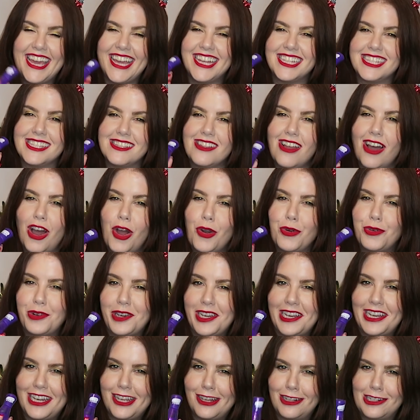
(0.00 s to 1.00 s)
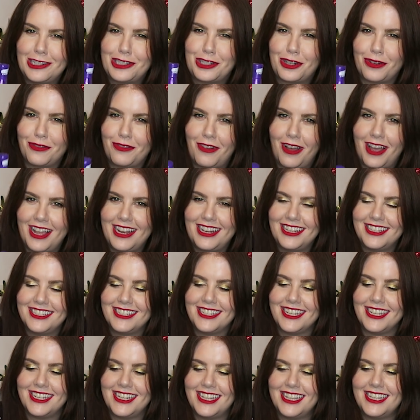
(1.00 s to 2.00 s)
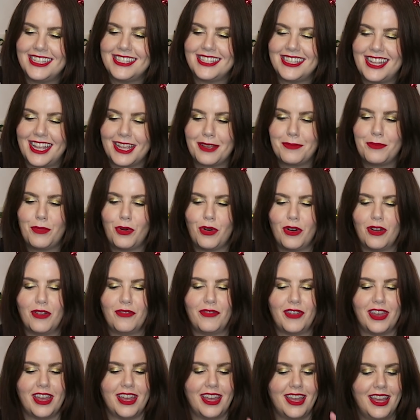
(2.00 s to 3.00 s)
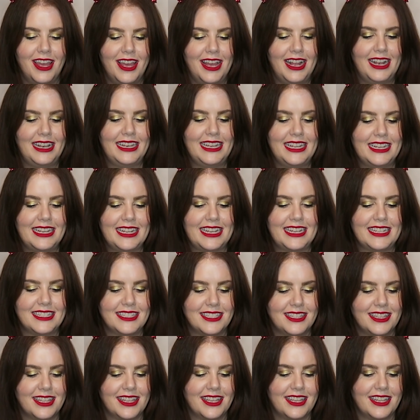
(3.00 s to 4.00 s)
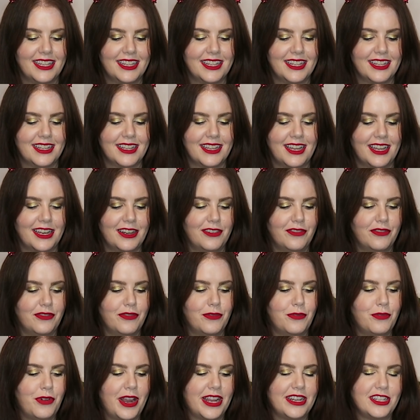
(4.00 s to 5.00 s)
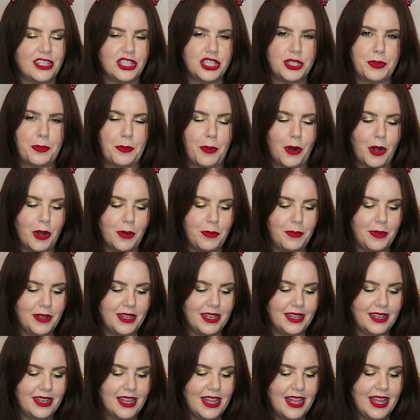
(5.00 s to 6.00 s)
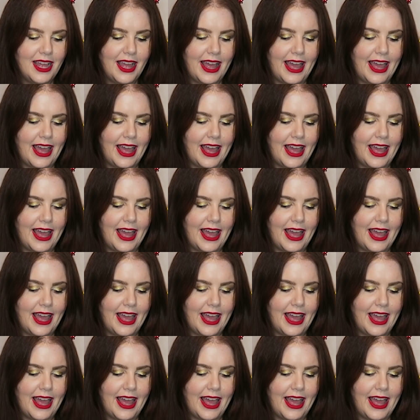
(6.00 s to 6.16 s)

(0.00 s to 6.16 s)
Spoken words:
It's not really ultraviolet, it is like more of a leaning into the kind of reddish purple